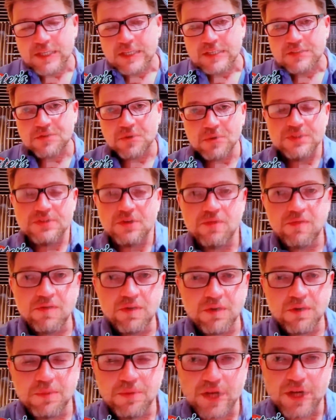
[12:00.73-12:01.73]
So it's over
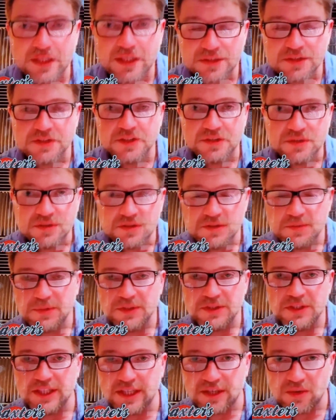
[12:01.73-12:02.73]
lubricating the cylinders,
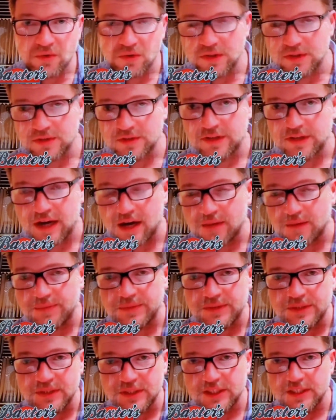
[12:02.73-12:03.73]
pushing that oil on top,
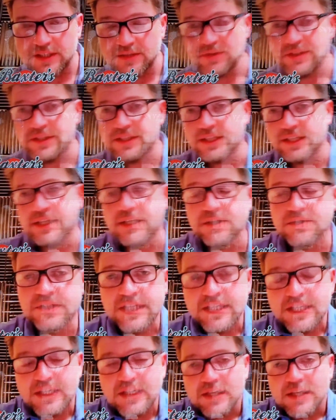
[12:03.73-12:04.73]
and everything else.
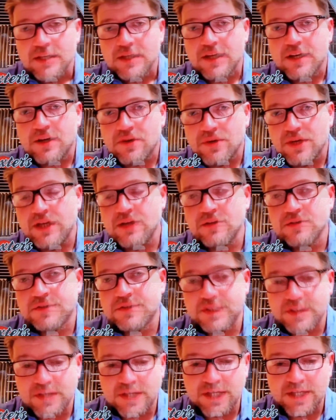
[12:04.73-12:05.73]
Now here's
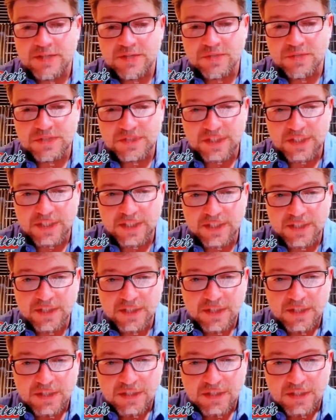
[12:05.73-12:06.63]
an interesting